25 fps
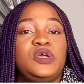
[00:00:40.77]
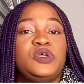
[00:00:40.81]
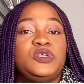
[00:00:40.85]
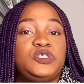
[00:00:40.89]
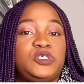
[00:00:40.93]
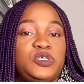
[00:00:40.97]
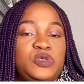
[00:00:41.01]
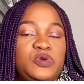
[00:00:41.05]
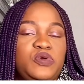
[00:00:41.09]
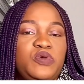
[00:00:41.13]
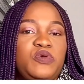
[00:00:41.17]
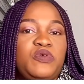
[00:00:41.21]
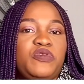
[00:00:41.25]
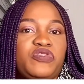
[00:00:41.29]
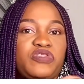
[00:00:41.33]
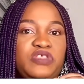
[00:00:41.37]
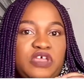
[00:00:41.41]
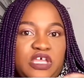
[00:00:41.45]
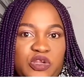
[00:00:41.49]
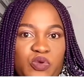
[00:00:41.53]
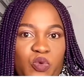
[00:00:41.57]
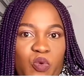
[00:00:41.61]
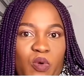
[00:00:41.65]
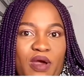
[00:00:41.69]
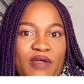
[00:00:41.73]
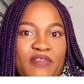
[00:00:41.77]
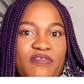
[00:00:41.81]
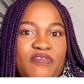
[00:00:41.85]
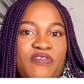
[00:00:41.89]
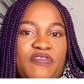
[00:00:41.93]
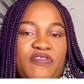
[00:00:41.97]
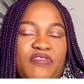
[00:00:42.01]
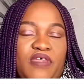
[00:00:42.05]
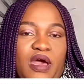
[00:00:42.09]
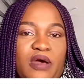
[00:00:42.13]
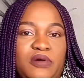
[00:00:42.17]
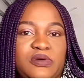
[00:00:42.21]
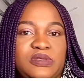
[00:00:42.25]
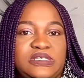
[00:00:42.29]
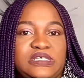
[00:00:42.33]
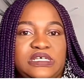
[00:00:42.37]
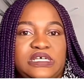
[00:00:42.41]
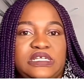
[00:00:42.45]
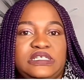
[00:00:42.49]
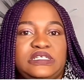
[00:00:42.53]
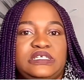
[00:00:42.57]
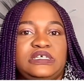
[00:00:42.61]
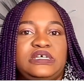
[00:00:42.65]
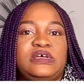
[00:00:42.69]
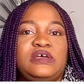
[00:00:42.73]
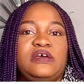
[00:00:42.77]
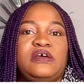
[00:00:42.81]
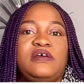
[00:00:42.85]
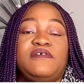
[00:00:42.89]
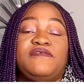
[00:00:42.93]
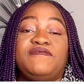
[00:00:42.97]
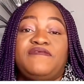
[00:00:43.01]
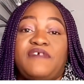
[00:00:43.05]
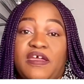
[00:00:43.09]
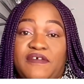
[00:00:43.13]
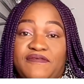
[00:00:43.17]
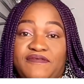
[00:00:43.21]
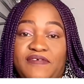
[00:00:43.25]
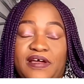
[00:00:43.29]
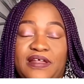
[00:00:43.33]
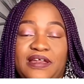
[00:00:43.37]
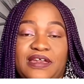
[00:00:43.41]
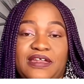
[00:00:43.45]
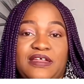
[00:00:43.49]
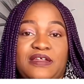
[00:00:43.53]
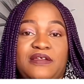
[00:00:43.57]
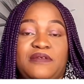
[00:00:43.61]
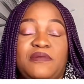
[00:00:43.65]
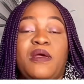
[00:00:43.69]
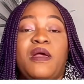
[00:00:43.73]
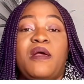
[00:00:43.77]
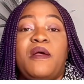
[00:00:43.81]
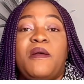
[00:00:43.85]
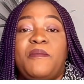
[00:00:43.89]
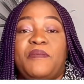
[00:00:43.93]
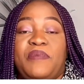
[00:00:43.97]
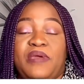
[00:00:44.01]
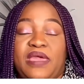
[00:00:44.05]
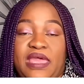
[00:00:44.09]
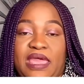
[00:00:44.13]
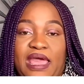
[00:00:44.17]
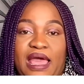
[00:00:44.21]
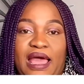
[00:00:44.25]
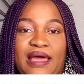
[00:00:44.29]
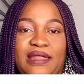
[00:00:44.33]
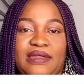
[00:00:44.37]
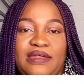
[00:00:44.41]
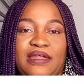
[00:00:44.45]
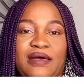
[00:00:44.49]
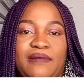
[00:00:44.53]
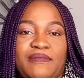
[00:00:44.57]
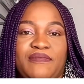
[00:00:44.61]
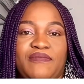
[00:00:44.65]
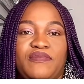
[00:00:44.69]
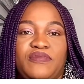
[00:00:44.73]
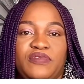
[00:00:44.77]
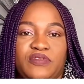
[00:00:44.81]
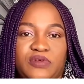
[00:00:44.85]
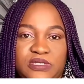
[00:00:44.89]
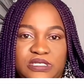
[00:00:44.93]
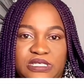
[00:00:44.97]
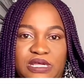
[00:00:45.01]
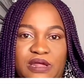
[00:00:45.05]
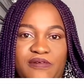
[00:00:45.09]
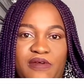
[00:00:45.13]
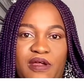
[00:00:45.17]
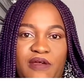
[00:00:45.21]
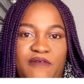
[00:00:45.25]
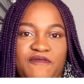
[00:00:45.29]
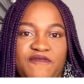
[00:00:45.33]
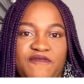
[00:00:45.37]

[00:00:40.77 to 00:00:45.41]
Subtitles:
to 31,500 per annum. Those are round